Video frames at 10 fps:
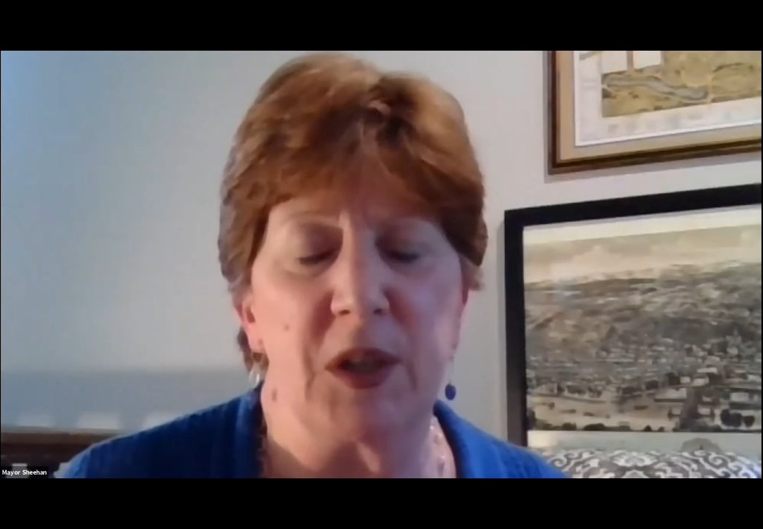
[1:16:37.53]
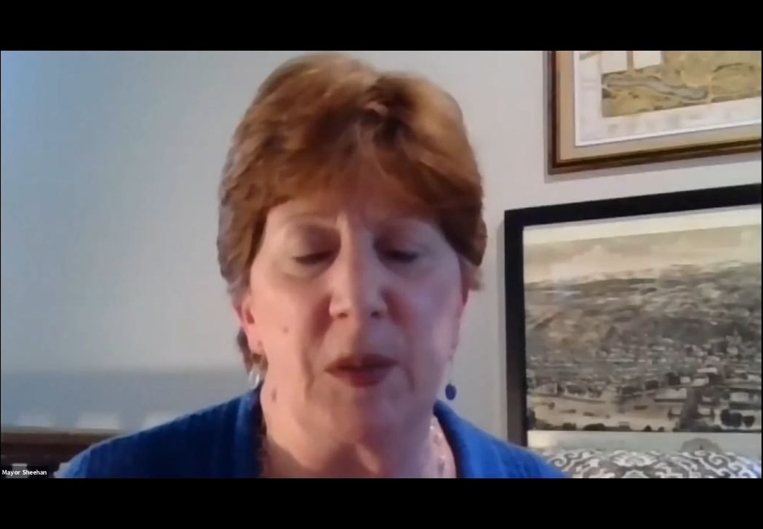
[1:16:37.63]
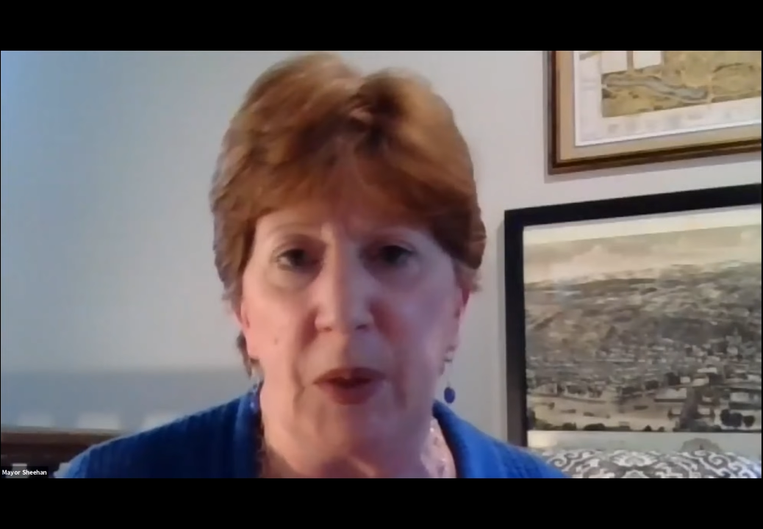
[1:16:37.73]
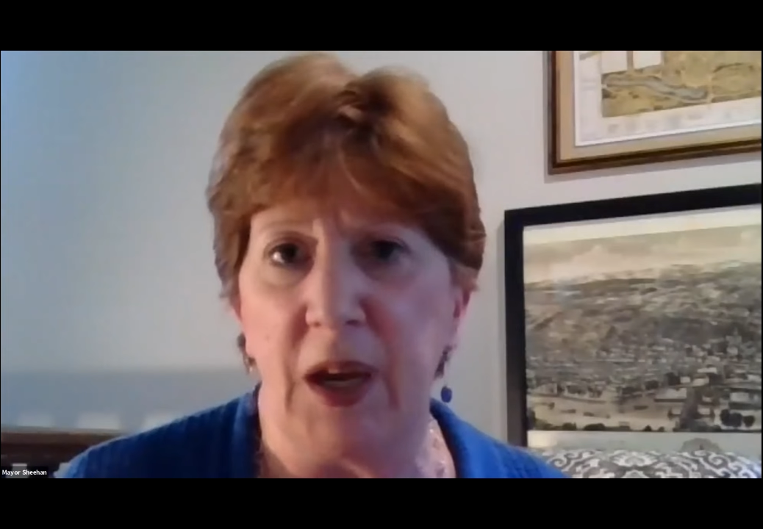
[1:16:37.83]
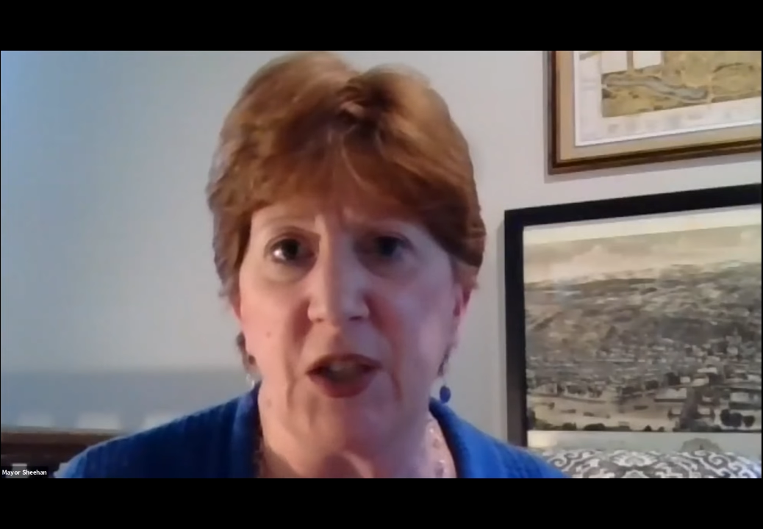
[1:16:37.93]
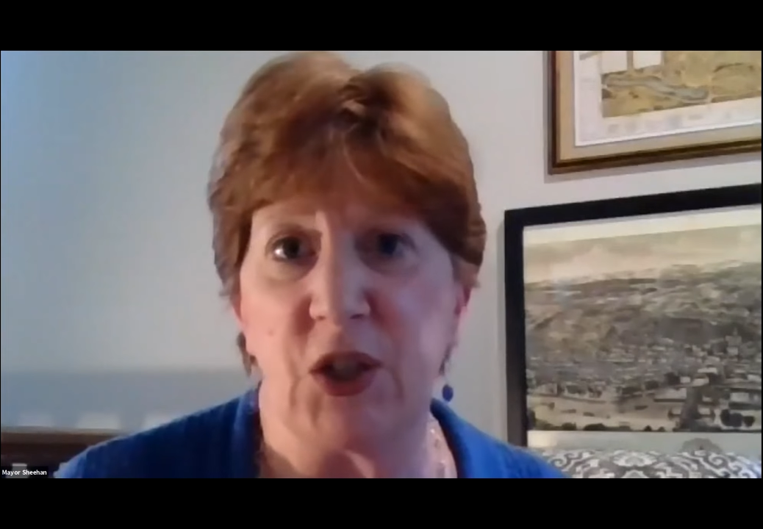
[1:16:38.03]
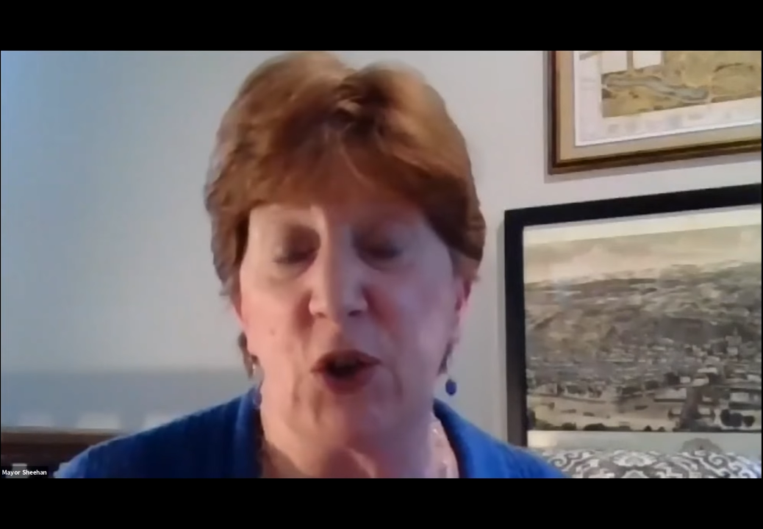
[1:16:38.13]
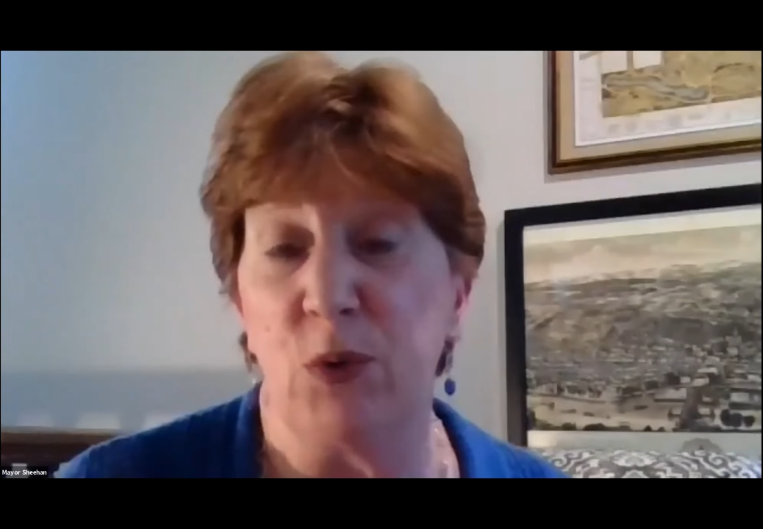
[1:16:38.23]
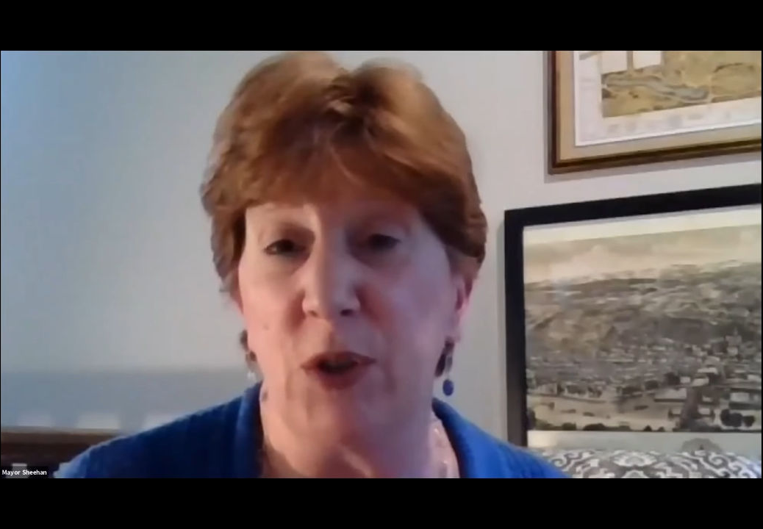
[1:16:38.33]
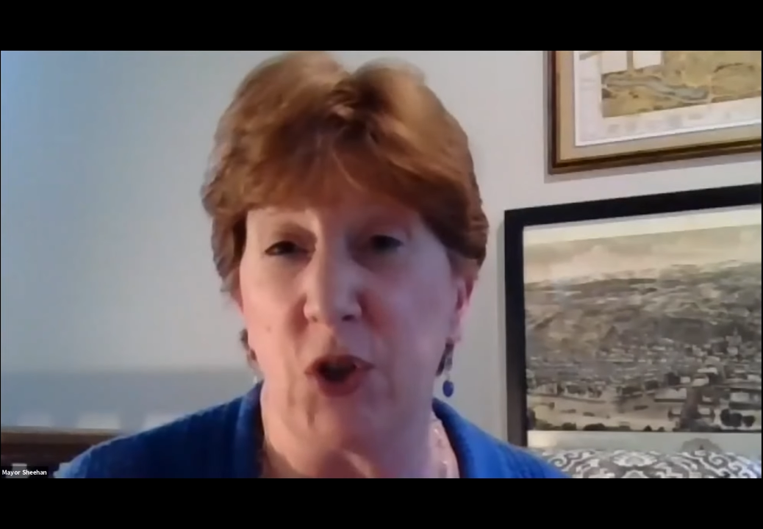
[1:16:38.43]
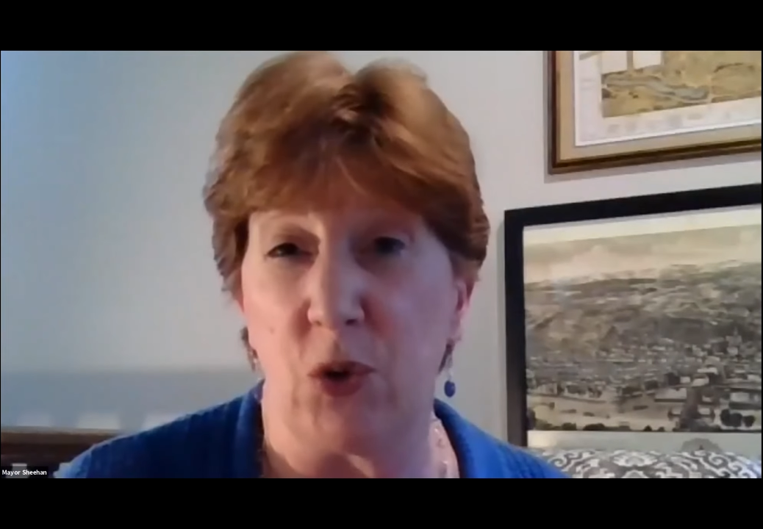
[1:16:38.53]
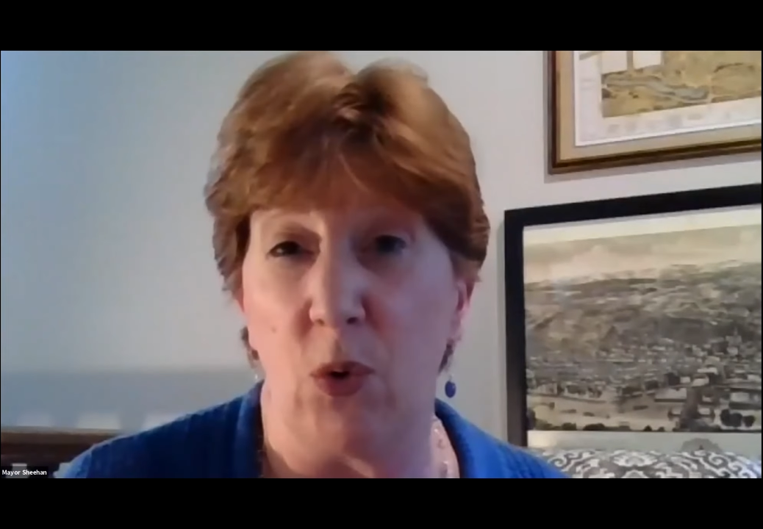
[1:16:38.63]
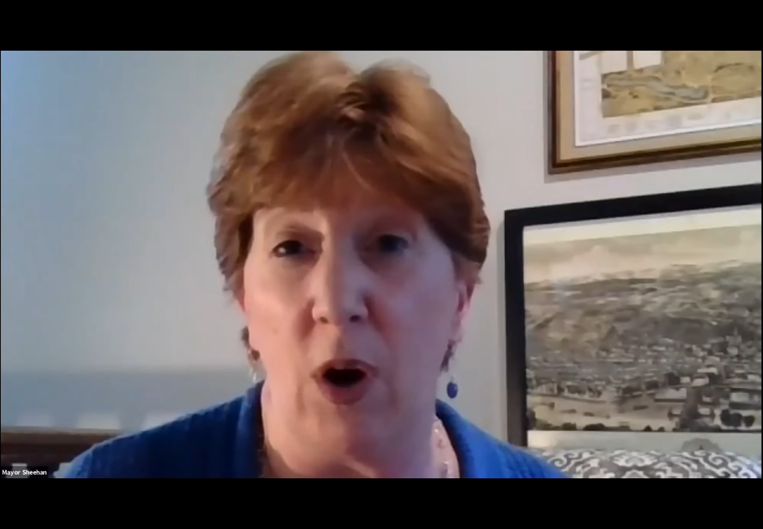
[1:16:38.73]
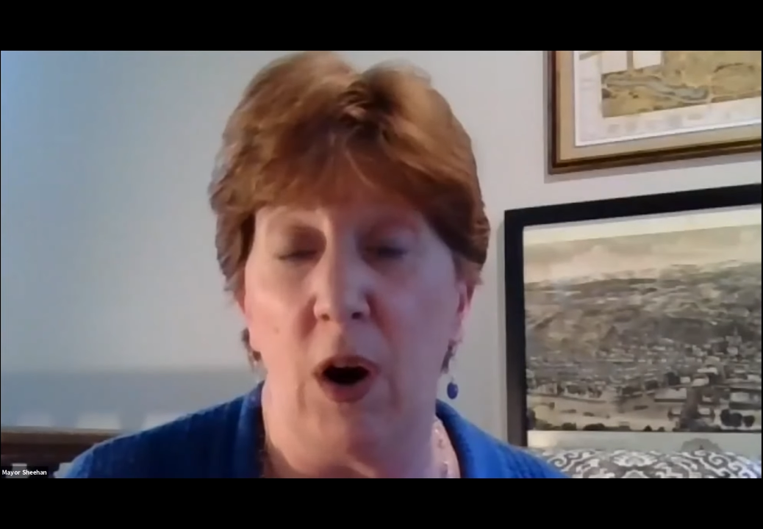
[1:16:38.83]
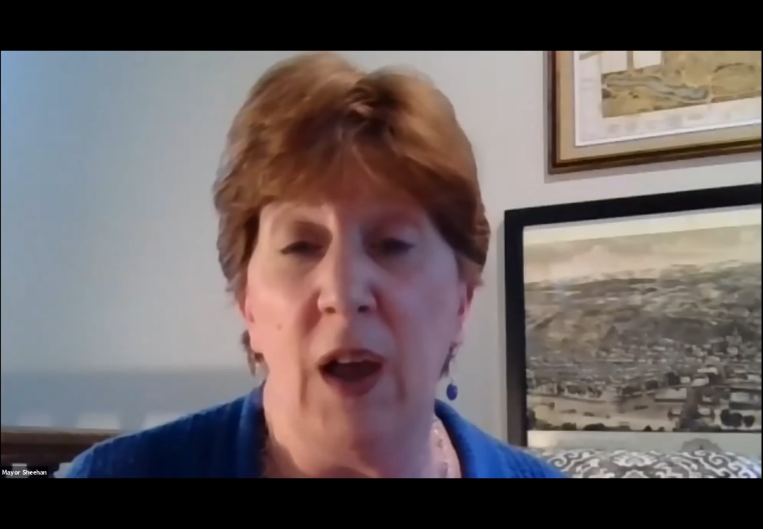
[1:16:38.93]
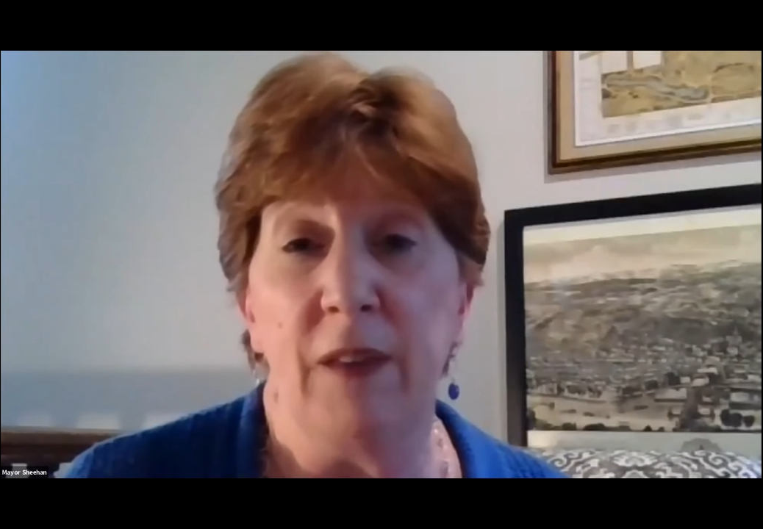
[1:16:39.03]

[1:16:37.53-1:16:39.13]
in place to ensure